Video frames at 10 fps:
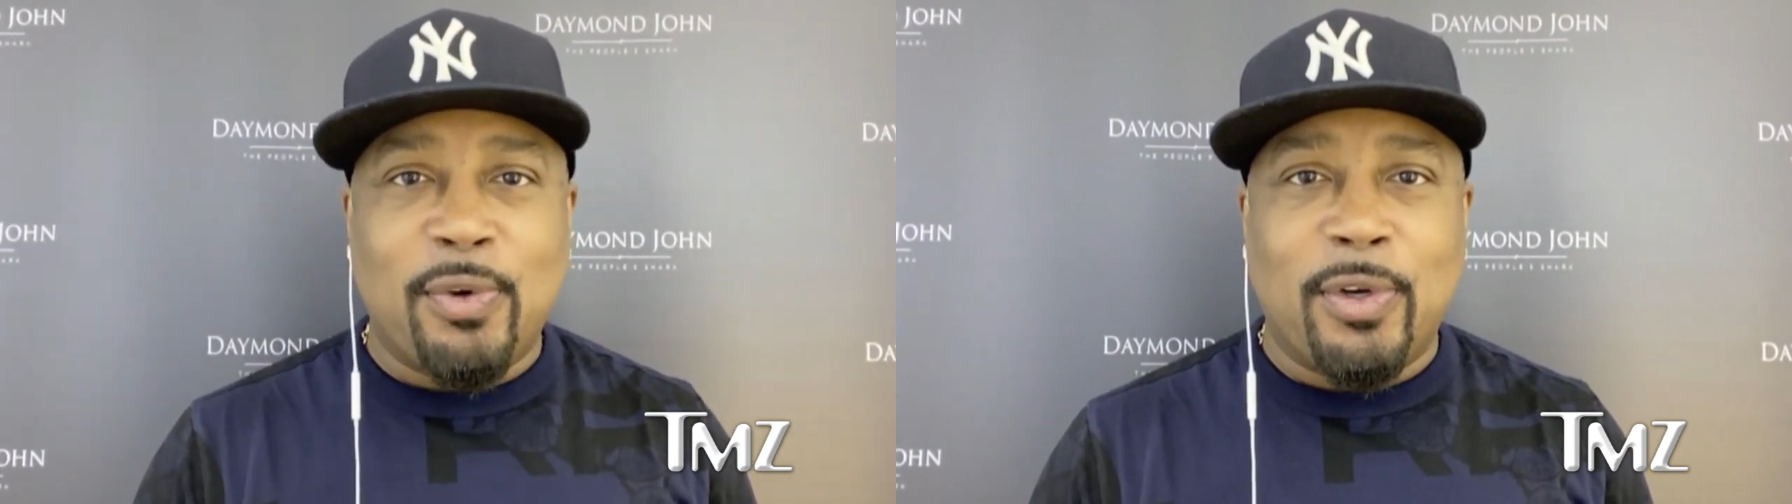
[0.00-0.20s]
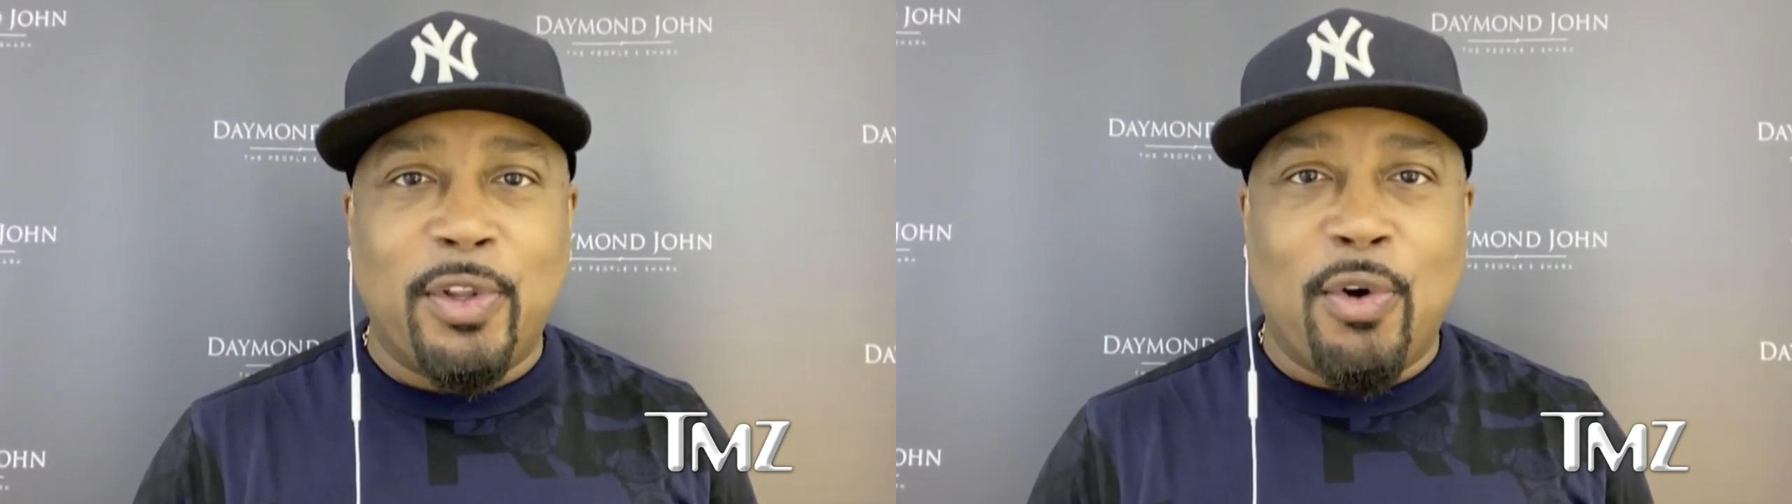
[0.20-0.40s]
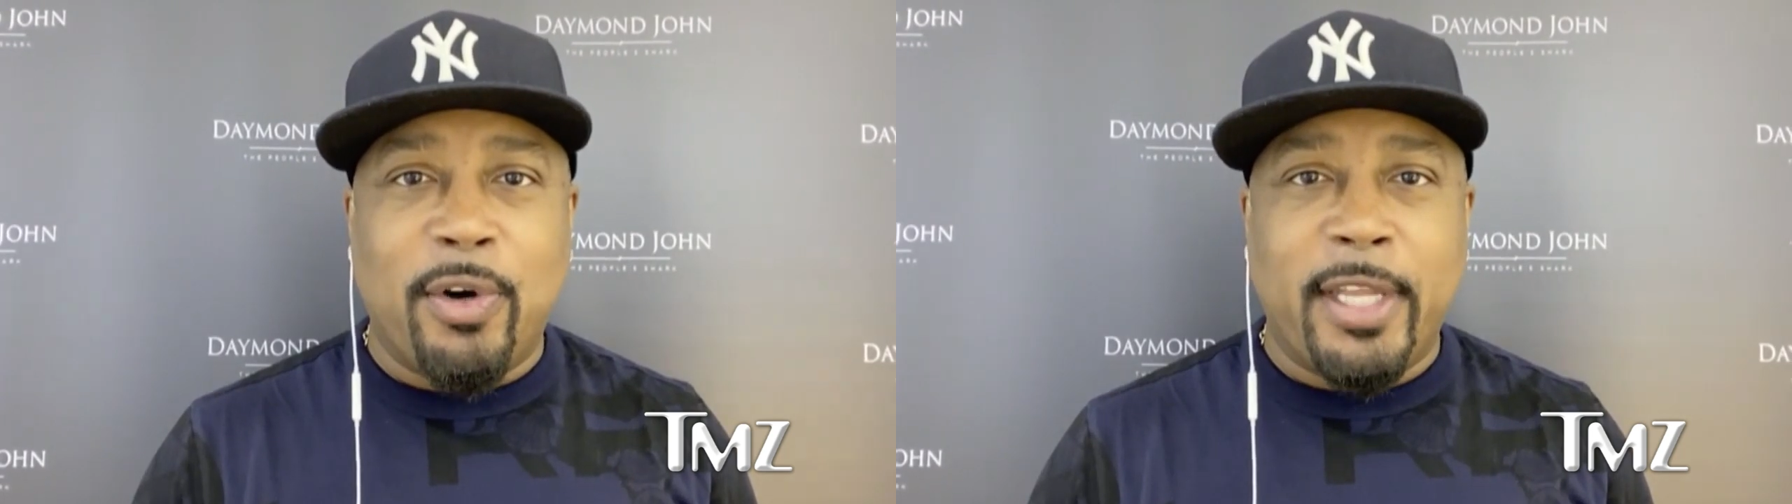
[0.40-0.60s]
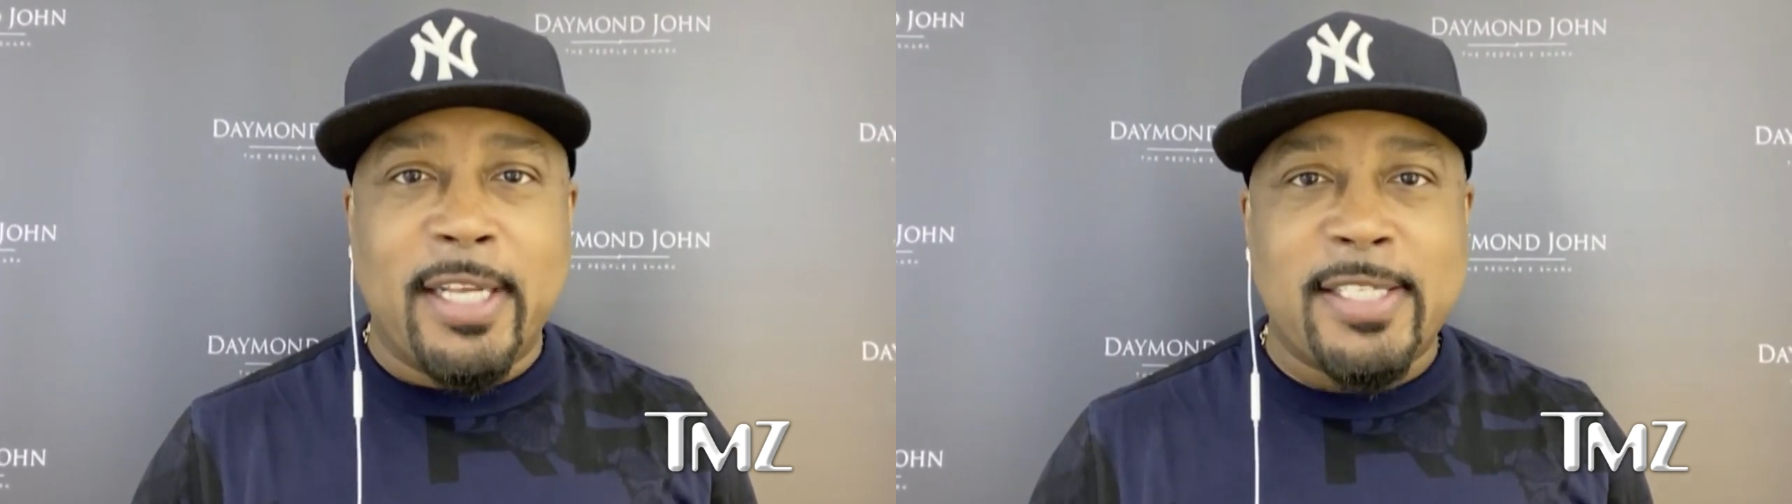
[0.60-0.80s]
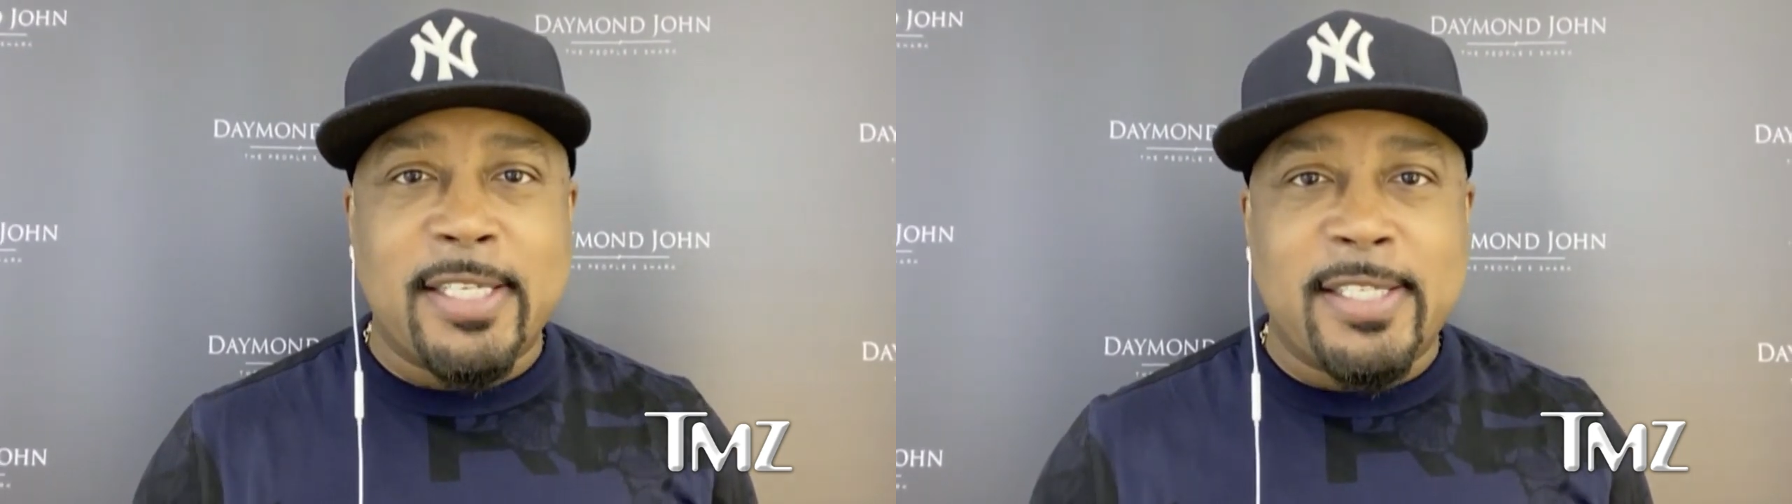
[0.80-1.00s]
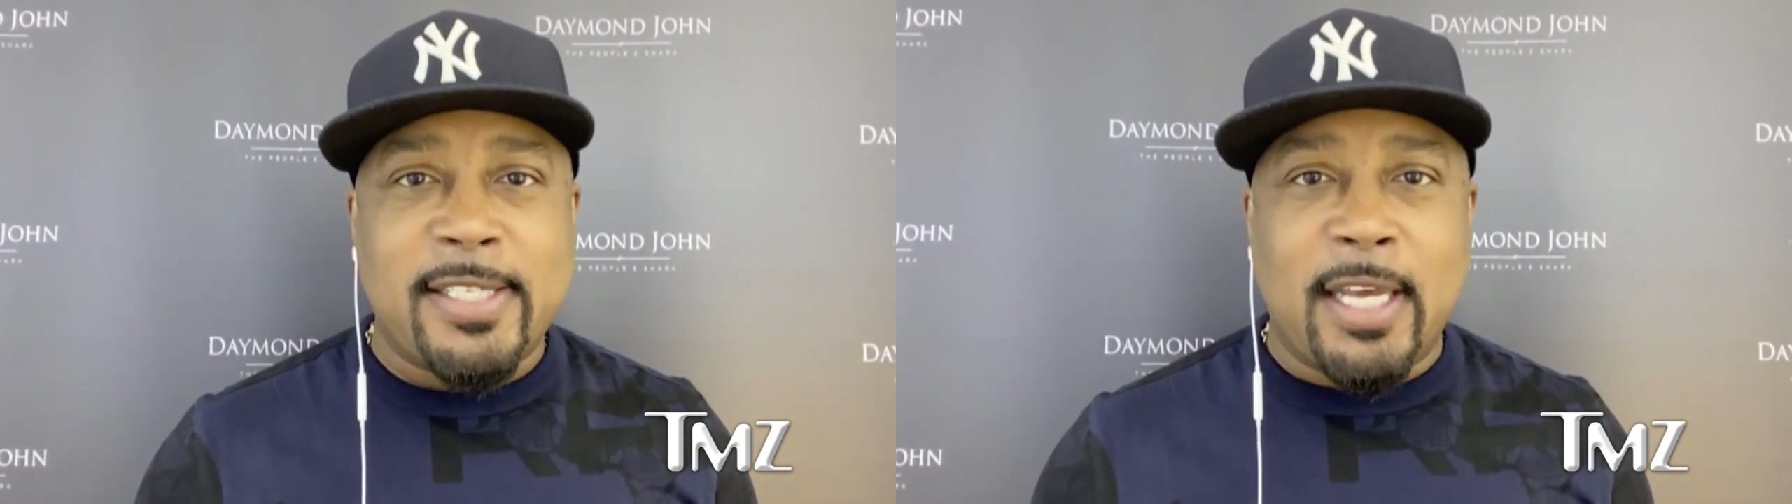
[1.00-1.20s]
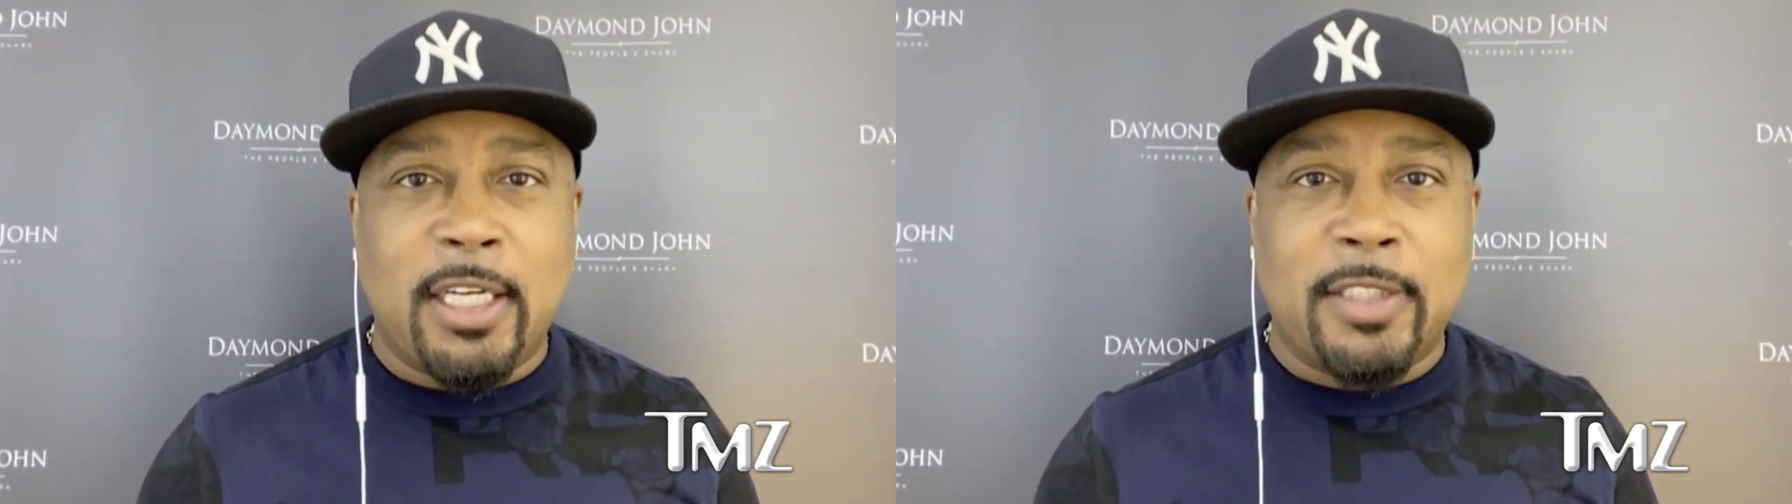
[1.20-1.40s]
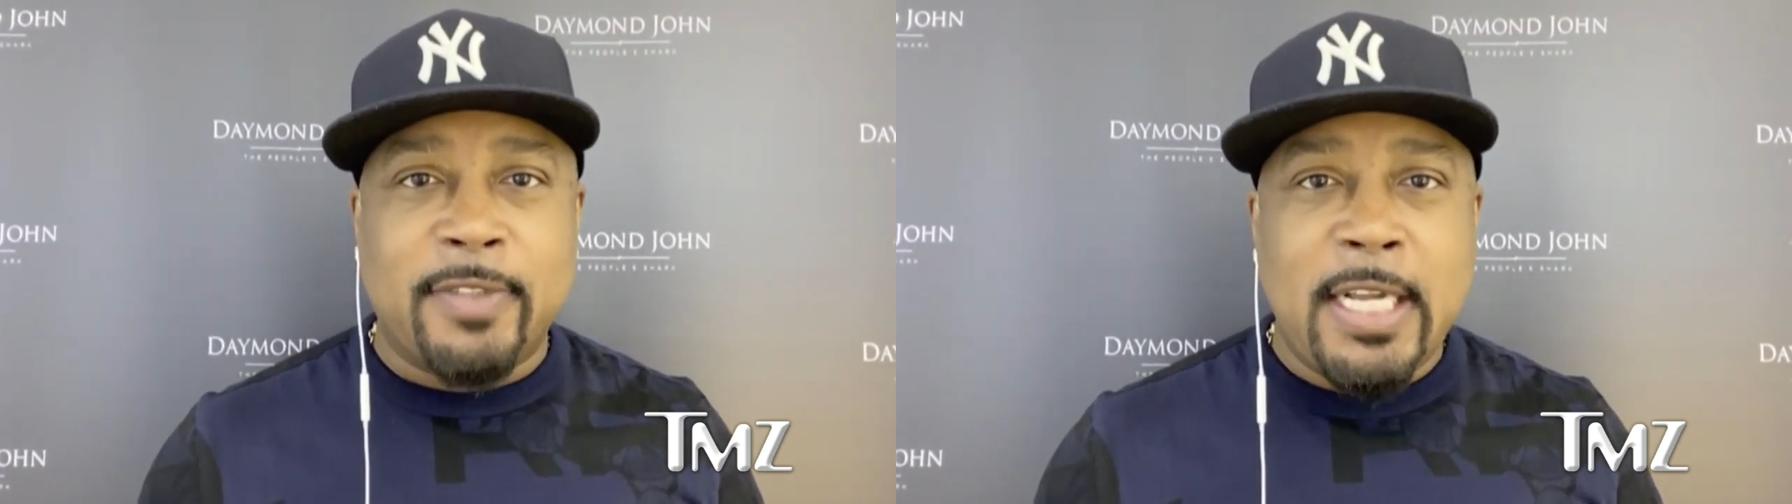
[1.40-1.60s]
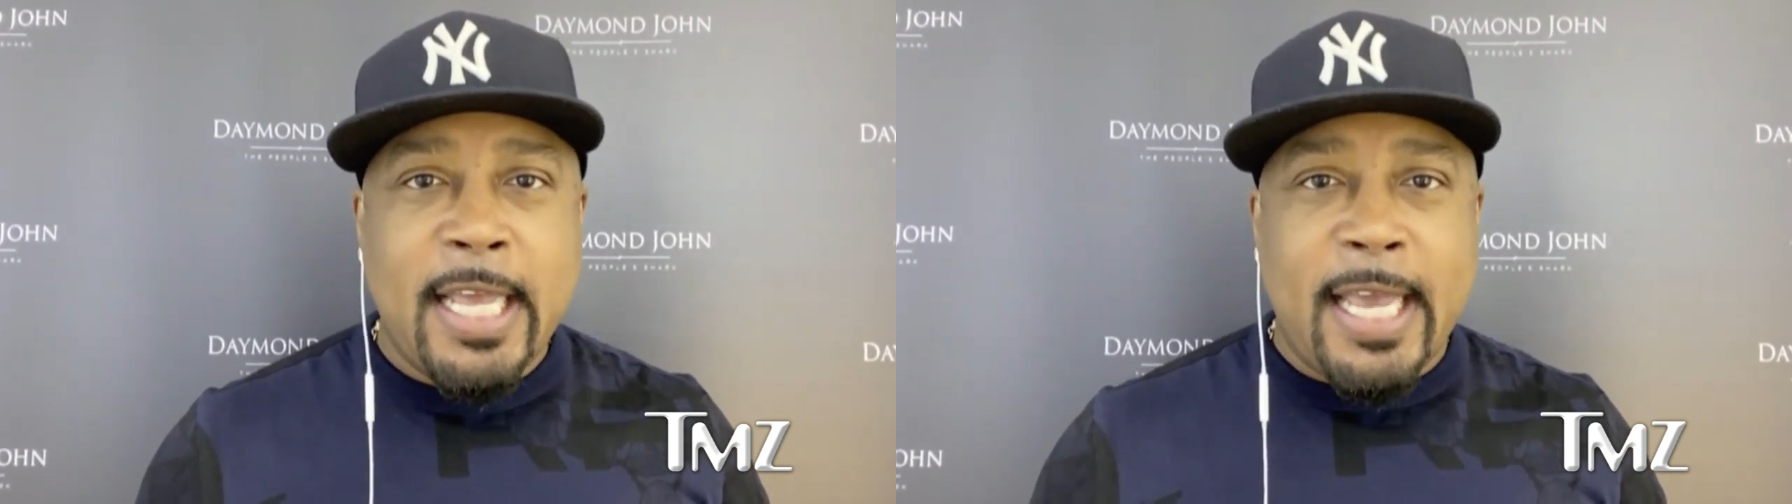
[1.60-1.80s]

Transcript: for the audience instead of